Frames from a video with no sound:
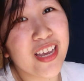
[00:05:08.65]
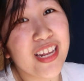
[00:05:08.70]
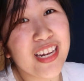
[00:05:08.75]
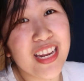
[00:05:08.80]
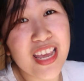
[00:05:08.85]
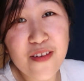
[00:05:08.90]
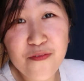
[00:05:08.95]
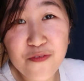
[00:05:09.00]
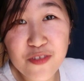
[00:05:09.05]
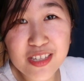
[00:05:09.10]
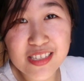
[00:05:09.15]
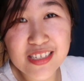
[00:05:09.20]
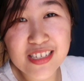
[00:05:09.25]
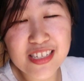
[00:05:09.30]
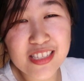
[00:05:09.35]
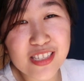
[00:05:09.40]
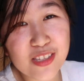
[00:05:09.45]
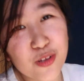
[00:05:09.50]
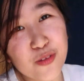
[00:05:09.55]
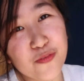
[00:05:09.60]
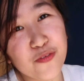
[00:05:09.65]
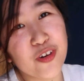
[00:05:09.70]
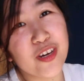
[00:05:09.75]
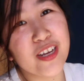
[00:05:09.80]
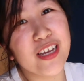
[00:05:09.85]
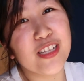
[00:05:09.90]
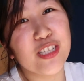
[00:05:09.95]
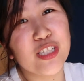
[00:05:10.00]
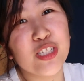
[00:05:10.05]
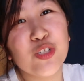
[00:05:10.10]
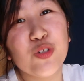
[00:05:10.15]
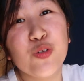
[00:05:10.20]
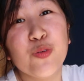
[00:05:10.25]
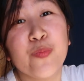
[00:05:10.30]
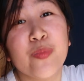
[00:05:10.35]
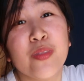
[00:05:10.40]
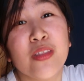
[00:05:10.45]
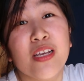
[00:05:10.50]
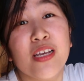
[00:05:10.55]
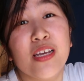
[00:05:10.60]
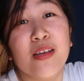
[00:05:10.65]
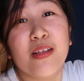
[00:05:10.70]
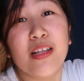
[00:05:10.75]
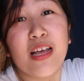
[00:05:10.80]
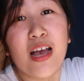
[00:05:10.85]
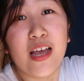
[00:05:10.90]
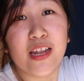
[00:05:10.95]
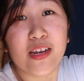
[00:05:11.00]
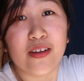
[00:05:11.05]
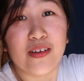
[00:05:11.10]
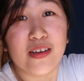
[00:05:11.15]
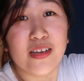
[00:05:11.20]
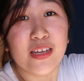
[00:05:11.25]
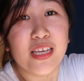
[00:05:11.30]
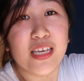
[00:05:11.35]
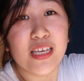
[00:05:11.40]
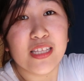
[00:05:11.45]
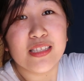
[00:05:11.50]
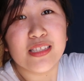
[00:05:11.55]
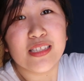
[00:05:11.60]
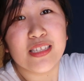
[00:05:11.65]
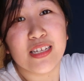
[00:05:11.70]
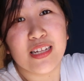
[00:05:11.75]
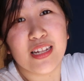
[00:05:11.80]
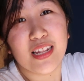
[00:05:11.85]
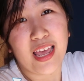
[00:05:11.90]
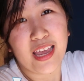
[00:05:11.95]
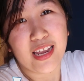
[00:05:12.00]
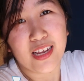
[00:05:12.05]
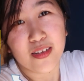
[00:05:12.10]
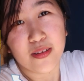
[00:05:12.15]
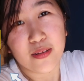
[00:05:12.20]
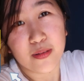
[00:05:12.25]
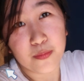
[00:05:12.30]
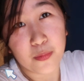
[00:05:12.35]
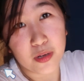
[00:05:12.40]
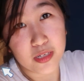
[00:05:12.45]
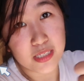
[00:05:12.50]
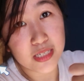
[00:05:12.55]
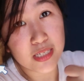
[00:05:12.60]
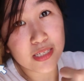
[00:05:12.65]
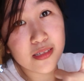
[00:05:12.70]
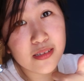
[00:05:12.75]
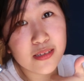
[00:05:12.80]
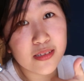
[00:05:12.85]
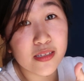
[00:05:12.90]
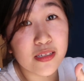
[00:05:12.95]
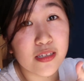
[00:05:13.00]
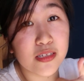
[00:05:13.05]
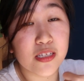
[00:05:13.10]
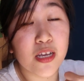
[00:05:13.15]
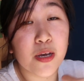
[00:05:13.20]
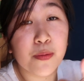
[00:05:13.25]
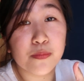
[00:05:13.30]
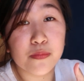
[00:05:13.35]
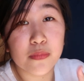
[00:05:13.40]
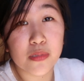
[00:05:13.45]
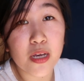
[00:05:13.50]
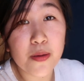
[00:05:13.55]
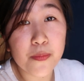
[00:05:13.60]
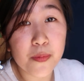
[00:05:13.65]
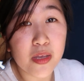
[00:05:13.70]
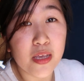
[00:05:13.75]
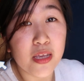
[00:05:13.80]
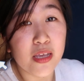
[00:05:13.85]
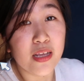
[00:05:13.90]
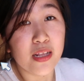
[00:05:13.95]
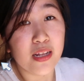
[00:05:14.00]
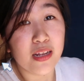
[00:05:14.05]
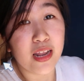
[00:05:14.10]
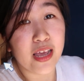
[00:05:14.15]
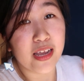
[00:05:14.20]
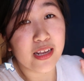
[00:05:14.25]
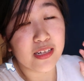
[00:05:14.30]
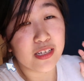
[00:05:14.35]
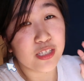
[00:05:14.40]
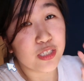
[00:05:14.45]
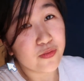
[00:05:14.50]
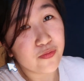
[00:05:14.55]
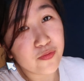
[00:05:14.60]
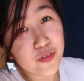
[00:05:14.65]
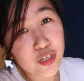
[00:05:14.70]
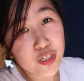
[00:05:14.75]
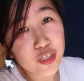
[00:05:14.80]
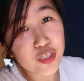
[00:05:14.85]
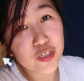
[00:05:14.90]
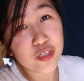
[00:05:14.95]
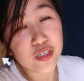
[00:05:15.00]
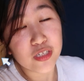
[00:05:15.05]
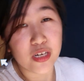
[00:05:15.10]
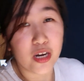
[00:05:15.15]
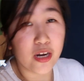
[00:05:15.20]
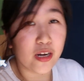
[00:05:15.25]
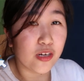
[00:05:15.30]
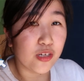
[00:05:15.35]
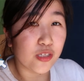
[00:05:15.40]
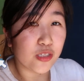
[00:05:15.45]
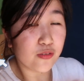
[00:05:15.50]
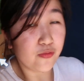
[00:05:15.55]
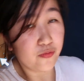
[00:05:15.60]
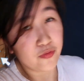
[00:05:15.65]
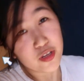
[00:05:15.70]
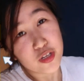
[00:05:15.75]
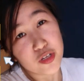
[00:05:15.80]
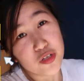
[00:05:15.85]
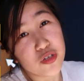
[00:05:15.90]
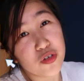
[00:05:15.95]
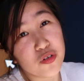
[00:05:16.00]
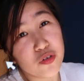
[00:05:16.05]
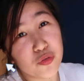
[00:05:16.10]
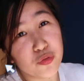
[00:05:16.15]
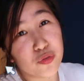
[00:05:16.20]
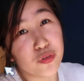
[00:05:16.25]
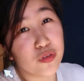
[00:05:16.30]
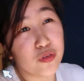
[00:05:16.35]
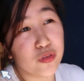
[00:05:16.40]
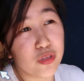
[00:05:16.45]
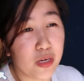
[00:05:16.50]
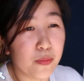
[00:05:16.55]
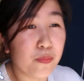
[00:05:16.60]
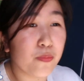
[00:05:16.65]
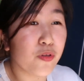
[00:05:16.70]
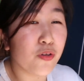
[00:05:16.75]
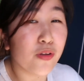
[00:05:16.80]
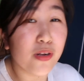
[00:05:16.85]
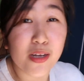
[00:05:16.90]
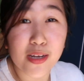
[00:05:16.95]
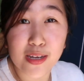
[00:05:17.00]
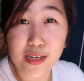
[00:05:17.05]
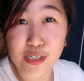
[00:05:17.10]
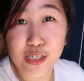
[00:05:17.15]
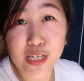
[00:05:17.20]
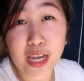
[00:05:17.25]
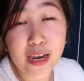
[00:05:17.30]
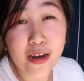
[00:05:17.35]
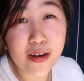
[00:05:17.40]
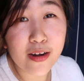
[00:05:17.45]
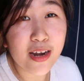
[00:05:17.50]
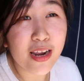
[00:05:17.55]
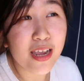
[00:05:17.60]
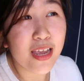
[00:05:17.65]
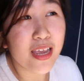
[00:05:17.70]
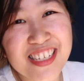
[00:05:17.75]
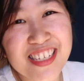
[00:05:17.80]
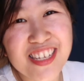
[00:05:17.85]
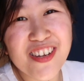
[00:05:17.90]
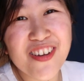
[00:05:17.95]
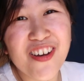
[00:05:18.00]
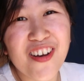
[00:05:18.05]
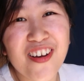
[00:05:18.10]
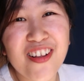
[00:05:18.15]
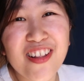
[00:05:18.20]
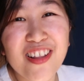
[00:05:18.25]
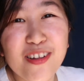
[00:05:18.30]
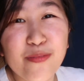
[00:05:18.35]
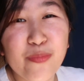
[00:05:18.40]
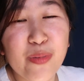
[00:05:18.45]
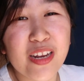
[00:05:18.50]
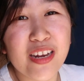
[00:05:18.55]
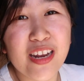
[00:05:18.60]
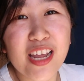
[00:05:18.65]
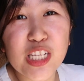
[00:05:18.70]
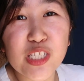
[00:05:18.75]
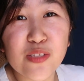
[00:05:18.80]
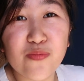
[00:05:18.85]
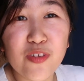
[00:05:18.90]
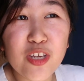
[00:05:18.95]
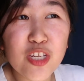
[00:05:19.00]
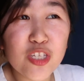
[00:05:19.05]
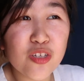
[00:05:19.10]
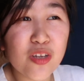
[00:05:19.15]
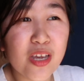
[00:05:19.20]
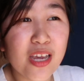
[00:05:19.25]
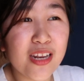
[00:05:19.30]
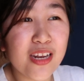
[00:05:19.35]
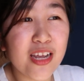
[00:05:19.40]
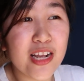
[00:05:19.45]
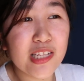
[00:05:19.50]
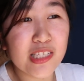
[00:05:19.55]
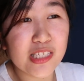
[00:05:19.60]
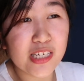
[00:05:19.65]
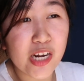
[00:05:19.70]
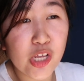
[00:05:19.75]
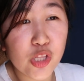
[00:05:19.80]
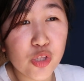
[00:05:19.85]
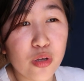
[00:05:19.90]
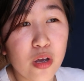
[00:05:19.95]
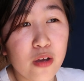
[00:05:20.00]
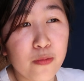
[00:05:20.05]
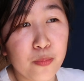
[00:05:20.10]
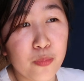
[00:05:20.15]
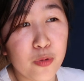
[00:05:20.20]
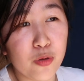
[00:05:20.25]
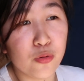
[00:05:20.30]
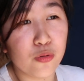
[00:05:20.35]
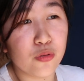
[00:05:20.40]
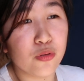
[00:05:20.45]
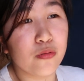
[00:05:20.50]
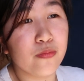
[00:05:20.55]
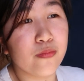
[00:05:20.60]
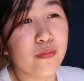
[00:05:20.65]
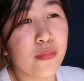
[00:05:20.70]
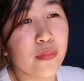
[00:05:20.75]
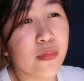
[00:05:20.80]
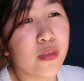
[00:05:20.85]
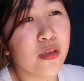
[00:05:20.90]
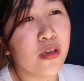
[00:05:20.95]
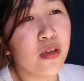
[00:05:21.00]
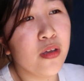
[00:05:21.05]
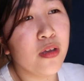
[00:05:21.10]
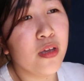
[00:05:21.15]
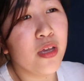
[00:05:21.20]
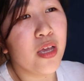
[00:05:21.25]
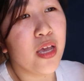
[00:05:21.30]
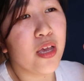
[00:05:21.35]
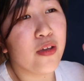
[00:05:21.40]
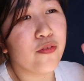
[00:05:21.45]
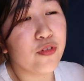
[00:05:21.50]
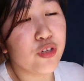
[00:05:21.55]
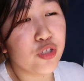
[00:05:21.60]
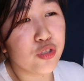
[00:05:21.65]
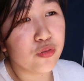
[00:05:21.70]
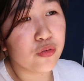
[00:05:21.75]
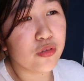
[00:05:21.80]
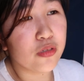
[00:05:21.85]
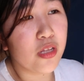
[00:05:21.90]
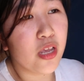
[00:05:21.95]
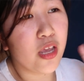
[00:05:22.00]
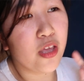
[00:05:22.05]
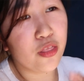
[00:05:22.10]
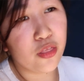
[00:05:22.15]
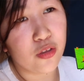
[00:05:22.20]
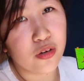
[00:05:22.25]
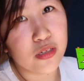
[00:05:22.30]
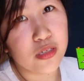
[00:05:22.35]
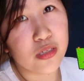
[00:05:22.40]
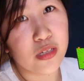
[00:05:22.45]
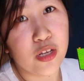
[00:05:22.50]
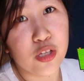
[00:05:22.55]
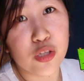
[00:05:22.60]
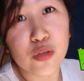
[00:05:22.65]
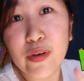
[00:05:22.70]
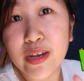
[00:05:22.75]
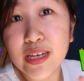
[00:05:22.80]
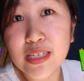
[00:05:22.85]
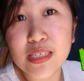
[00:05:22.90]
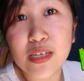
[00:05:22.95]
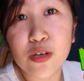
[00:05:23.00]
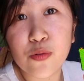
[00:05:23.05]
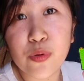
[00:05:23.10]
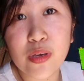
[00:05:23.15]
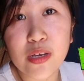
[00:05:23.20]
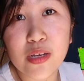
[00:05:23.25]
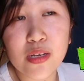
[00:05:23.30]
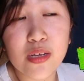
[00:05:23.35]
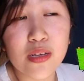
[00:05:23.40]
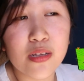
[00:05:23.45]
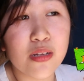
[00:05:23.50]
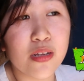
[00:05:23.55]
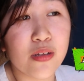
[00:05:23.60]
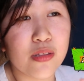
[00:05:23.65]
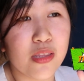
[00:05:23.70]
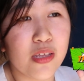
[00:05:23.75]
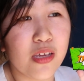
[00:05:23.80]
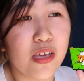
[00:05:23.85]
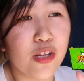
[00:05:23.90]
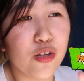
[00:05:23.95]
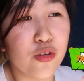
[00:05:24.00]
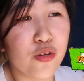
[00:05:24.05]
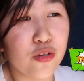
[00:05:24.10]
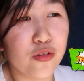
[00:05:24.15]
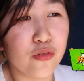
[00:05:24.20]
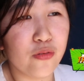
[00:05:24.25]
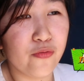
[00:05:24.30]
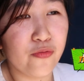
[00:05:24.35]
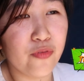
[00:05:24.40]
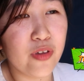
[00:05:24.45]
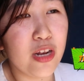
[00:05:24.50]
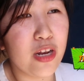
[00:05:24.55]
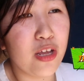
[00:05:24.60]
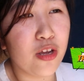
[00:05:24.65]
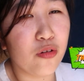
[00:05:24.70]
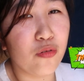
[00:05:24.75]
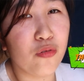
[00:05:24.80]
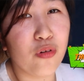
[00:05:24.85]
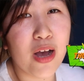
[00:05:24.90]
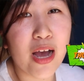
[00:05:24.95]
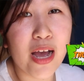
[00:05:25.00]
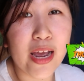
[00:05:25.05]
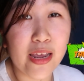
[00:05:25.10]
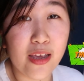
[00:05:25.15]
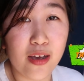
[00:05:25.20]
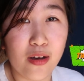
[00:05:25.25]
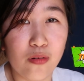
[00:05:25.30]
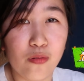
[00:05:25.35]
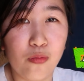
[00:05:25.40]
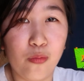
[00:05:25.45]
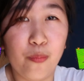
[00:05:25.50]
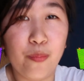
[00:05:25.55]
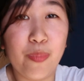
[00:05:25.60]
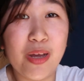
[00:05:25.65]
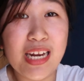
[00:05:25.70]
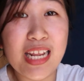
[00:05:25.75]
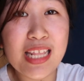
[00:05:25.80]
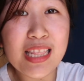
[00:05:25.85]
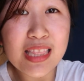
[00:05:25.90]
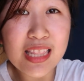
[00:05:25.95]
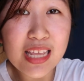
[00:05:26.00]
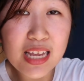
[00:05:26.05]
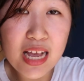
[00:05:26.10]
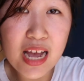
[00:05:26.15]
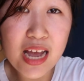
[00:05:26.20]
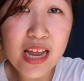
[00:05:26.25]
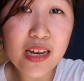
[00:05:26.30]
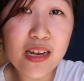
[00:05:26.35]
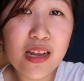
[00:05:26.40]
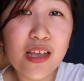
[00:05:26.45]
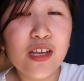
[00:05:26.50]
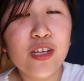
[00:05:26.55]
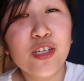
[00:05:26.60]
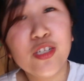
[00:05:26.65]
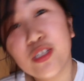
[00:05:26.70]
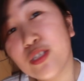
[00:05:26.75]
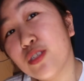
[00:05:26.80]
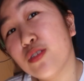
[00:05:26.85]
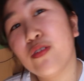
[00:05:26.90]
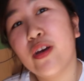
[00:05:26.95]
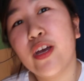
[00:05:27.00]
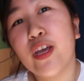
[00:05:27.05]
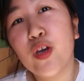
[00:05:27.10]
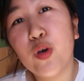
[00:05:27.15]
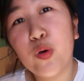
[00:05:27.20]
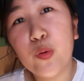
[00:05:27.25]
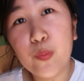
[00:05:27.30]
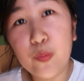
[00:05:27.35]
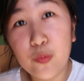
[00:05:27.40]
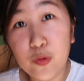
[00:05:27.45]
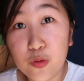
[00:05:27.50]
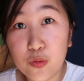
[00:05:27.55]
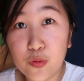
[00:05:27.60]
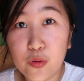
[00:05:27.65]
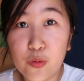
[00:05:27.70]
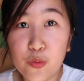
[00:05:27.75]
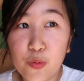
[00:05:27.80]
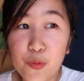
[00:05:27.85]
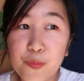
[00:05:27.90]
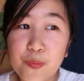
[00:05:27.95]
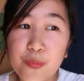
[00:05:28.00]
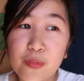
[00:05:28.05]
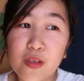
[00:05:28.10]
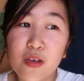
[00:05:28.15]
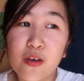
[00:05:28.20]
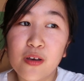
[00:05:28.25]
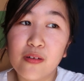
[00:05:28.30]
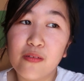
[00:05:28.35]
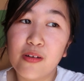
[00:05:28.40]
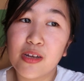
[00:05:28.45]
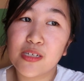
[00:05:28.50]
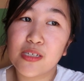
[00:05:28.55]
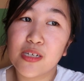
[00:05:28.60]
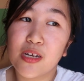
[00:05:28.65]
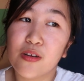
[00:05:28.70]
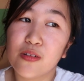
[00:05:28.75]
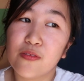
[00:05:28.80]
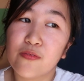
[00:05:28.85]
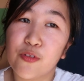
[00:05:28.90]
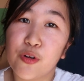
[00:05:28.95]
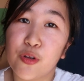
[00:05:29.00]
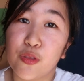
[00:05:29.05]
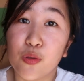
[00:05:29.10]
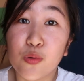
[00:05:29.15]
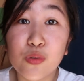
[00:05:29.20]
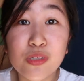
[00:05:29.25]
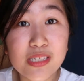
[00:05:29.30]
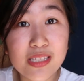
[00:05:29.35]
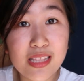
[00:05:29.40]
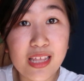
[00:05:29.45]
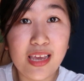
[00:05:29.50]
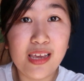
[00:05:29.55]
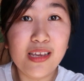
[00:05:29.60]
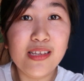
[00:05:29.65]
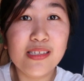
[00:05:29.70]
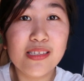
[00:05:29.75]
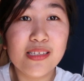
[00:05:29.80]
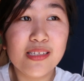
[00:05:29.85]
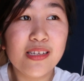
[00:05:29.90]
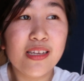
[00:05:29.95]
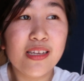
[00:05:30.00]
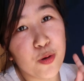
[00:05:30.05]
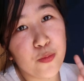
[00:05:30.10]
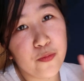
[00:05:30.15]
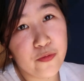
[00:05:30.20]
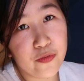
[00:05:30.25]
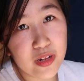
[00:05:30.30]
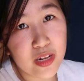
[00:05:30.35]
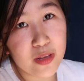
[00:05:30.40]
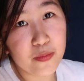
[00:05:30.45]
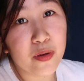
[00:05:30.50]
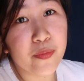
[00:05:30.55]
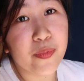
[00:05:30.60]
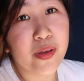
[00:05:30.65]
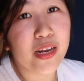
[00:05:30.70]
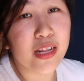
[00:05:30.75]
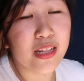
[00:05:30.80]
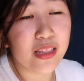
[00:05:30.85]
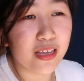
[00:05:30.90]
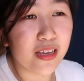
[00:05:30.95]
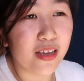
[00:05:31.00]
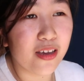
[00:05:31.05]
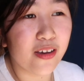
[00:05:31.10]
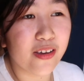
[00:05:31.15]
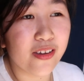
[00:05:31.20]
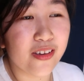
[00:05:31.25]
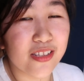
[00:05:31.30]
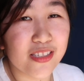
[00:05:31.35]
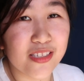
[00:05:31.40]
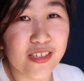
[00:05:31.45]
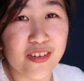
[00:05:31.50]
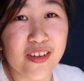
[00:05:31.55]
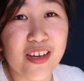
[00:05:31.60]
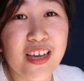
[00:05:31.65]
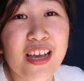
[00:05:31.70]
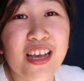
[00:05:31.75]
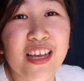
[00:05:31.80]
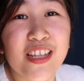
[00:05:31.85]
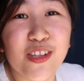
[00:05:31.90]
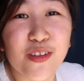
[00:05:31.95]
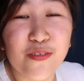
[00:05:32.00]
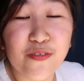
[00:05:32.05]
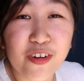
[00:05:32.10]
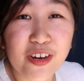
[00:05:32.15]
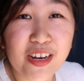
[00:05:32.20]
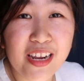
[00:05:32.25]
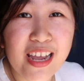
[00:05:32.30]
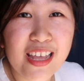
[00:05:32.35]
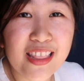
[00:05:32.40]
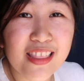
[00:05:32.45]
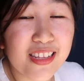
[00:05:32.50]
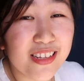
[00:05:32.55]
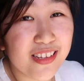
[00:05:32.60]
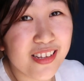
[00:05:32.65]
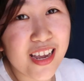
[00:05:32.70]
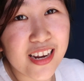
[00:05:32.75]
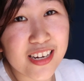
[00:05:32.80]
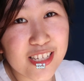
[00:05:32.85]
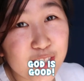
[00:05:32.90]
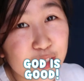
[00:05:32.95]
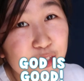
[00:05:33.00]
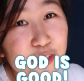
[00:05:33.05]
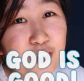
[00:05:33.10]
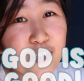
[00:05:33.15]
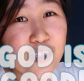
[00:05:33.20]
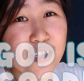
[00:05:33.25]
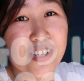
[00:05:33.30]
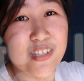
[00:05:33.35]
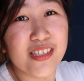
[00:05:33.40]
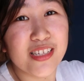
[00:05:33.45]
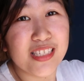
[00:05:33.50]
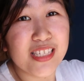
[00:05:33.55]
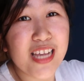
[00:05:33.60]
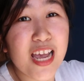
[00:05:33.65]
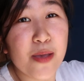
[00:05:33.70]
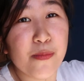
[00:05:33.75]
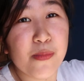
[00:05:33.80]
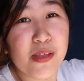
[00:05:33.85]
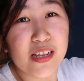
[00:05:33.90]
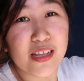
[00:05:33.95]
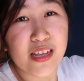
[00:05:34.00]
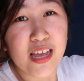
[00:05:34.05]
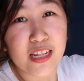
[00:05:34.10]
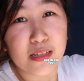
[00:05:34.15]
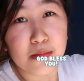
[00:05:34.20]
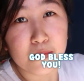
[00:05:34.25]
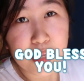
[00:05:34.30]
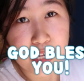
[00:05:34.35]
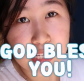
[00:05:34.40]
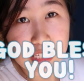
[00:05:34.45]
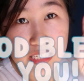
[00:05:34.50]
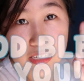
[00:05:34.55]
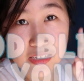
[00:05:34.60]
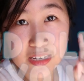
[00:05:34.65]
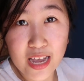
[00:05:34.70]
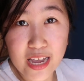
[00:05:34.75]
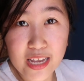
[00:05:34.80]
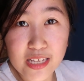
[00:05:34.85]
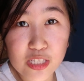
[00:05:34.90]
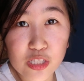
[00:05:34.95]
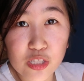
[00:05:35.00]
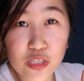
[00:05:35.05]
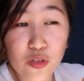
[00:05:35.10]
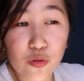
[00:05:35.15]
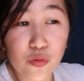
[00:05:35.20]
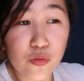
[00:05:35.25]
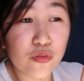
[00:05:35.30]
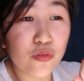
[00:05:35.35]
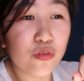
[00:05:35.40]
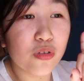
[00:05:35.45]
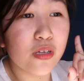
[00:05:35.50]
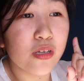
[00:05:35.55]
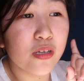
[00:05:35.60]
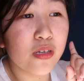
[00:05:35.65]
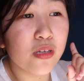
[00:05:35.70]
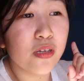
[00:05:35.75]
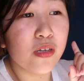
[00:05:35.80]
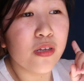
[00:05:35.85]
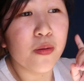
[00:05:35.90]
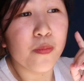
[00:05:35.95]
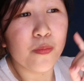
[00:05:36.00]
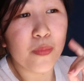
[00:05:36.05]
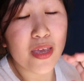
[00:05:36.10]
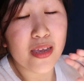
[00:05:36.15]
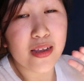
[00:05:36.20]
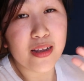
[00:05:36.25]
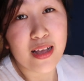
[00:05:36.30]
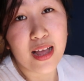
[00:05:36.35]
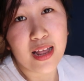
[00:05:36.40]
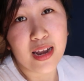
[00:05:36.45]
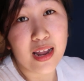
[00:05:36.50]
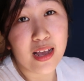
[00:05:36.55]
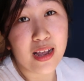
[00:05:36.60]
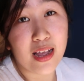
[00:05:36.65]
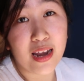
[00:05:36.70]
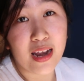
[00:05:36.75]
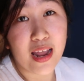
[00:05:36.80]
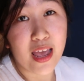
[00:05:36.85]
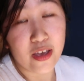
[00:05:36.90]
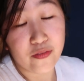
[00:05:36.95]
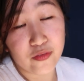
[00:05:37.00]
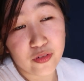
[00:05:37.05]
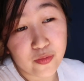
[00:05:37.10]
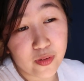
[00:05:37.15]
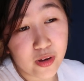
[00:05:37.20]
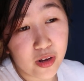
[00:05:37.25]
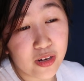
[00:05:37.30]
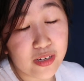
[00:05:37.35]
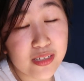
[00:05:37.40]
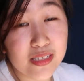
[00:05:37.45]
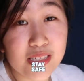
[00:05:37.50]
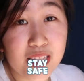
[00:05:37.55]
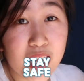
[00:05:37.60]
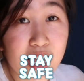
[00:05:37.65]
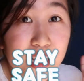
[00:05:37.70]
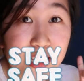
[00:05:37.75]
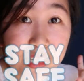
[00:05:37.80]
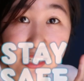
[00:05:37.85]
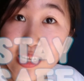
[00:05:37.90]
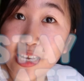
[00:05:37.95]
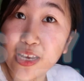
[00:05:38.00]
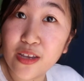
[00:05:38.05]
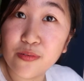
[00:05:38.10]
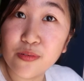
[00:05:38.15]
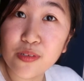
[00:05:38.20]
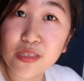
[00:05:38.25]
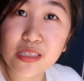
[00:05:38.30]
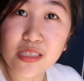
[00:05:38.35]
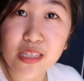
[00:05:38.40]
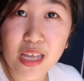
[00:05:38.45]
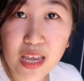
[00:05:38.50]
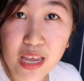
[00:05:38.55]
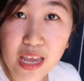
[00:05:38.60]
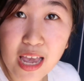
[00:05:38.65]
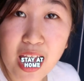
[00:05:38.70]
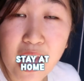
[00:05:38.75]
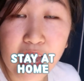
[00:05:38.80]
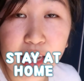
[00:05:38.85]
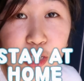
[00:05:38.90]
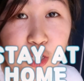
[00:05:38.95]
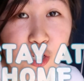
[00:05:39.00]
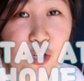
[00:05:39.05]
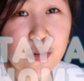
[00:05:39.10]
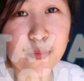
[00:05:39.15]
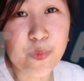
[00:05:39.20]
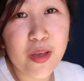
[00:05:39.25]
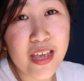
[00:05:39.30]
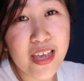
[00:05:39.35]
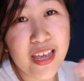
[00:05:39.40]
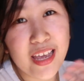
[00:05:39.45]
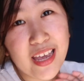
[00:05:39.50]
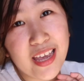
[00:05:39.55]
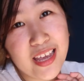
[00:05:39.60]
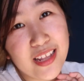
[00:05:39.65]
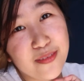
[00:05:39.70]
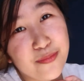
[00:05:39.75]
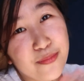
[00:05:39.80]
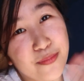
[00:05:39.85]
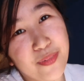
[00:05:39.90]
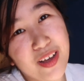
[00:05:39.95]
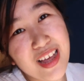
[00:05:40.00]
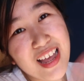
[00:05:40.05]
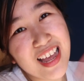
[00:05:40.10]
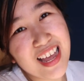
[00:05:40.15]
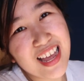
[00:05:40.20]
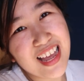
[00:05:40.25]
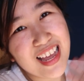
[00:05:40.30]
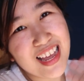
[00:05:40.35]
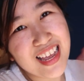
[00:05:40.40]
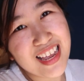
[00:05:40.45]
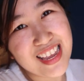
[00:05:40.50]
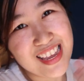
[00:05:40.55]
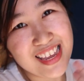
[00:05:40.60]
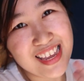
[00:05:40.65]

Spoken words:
And if you did, don't forget to hit the like button, the thumbs up, like this video, share this video, kung trip nyo lang i-share. See you all on my next video, and I'll try to upload every Tuesday and Thursday, twice a week. Natingin ko yung feeling kong kaya kong panindigan. So I hope you watch out for those days. Hopefully, mapanindigan kayo. So don't forget that God is good all the time, and God bless you guys. Don't make gala-gala everywhere. Stay safe, stay at home, and bye!